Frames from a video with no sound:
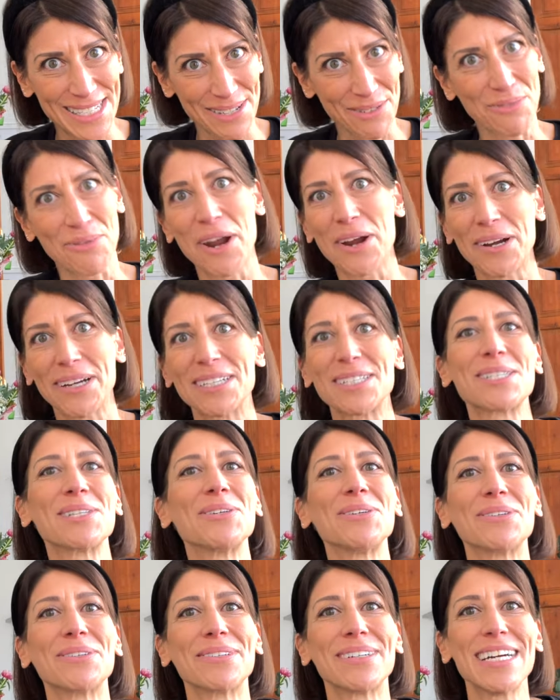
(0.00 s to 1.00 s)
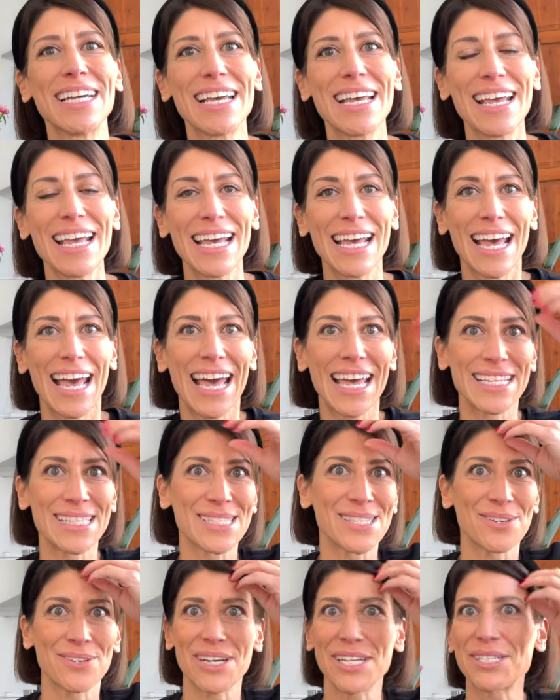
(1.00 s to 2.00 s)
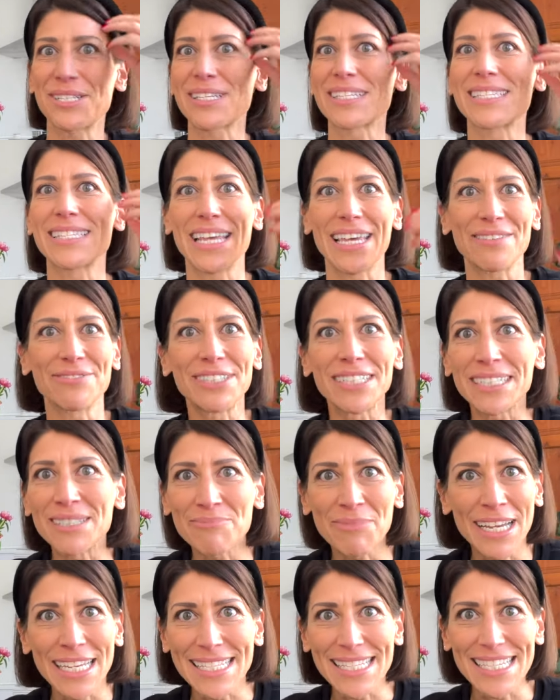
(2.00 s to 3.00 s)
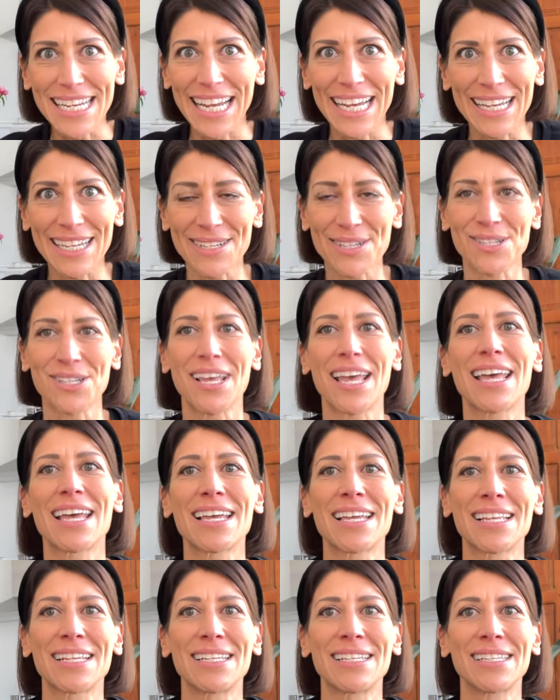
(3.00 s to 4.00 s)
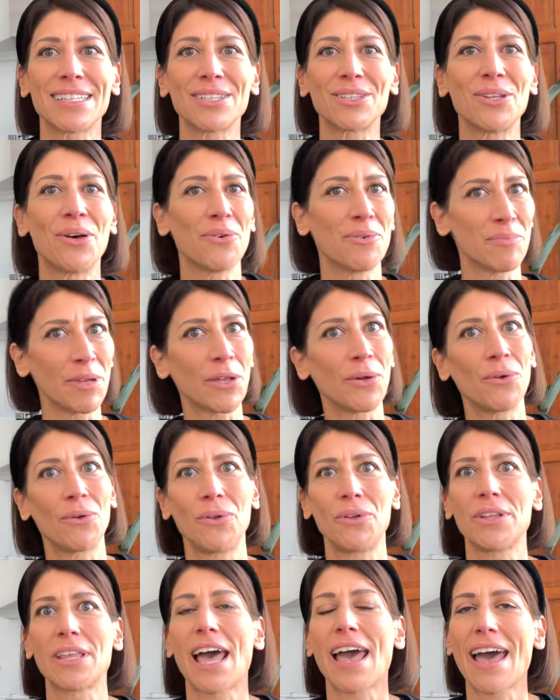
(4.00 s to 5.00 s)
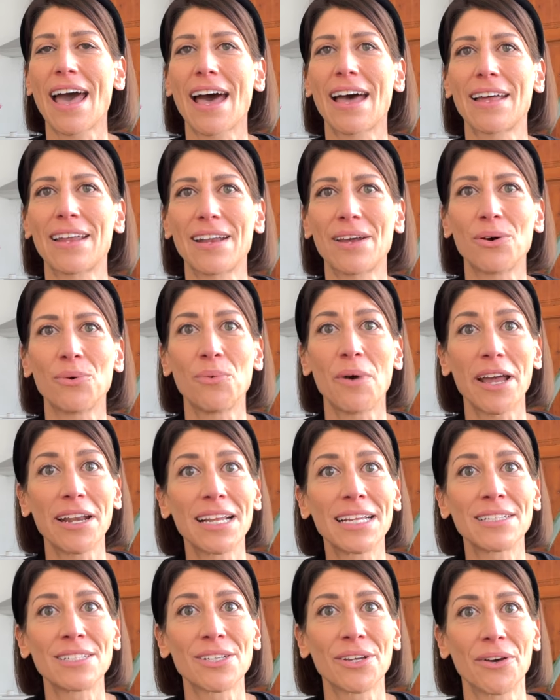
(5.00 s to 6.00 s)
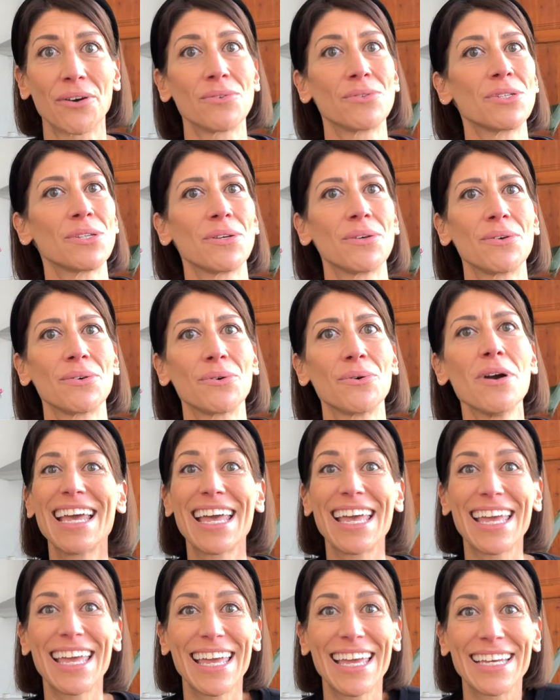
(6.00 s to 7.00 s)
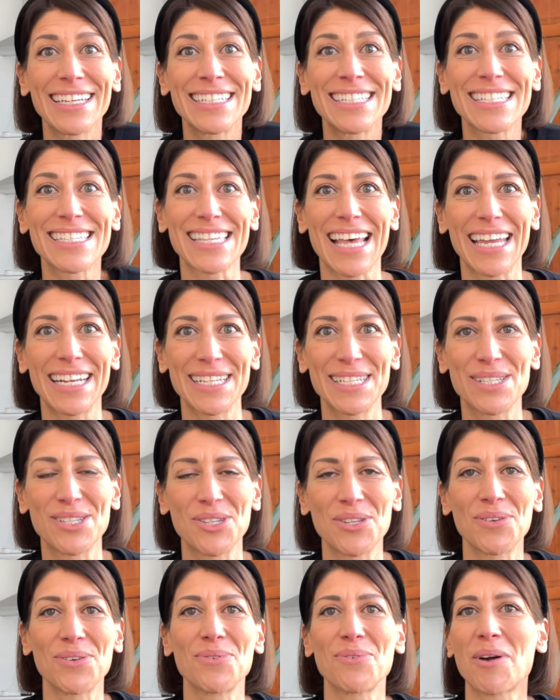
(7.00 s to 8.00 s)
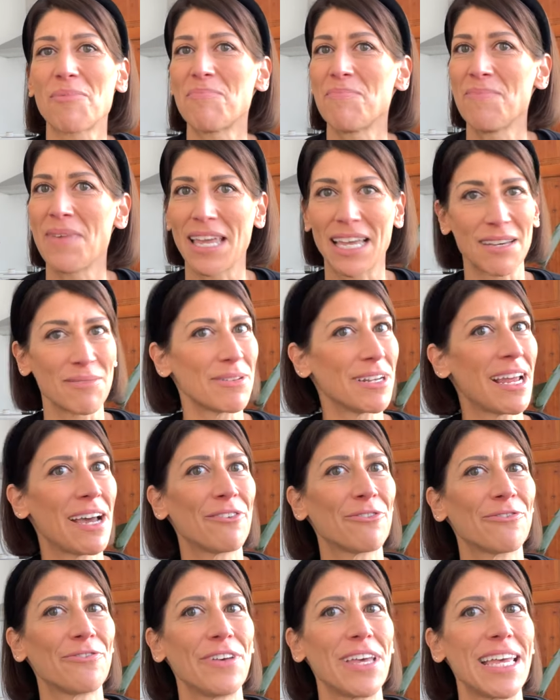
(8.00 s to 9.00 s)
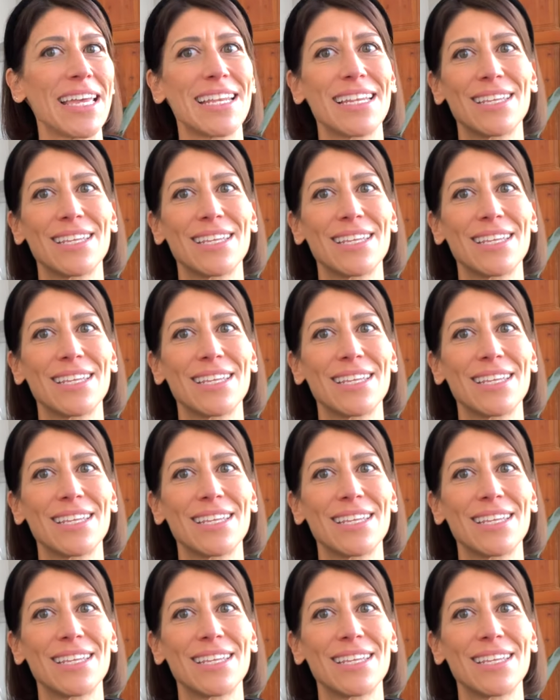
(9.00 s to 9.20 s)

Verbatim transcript: to wear it to. And so I just saved it in my stash, and lo and behold, I had a wedding to go to and decided to make up an outfit